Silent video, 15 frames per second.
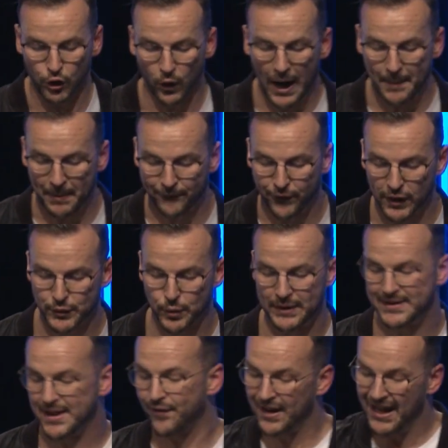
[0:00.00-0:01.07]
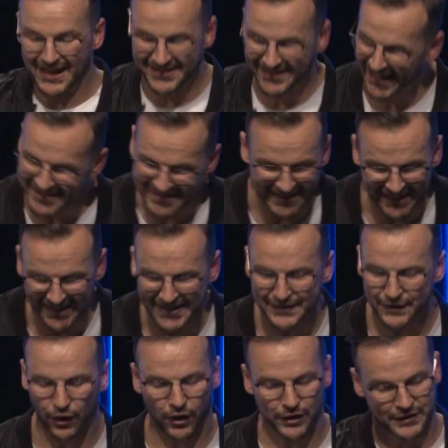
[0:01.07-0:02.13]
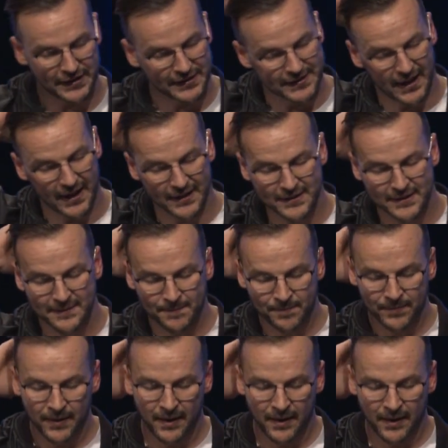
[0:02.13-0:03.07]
who you are, but verse 27, yes, it is, Lord, she says.